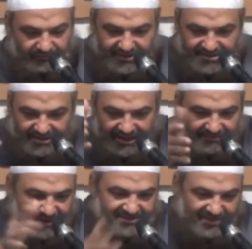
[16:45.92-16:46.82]
Facing the
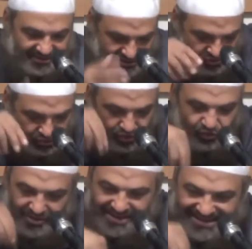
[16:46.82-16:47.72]
qibla has nothing to
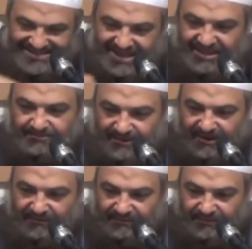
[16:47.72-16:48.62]
do with inside the
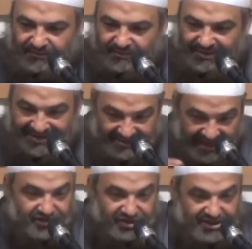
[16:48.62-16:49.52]
prayer. The
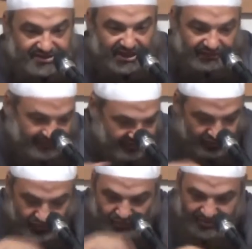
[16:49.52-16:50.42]
intention itself has
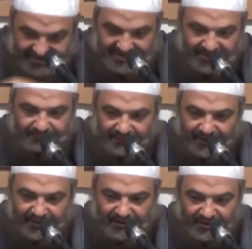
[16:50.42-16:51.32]
nothing to do with inside the
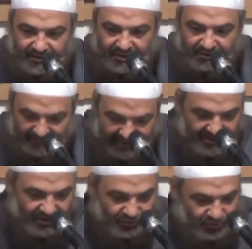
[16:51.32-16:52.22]
prayer.
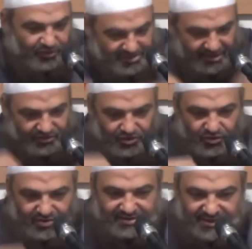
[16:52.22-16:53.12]
Making the wudu is nothing to
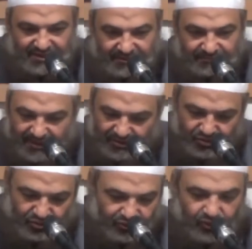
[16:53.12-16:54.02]
do with inside of the prayer.
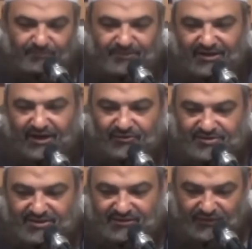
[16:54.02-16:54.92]
Those are called
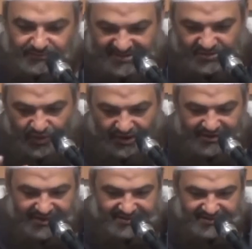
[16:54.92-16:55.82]
prerequisite. If you miss one
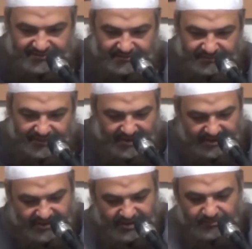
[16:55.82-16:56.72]
of these,
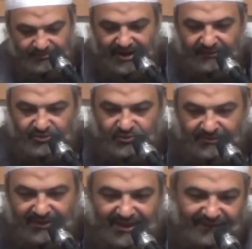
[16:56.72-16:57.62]
then your prayer
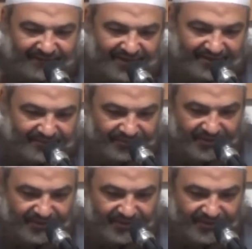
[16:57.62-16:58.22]
will be invalid.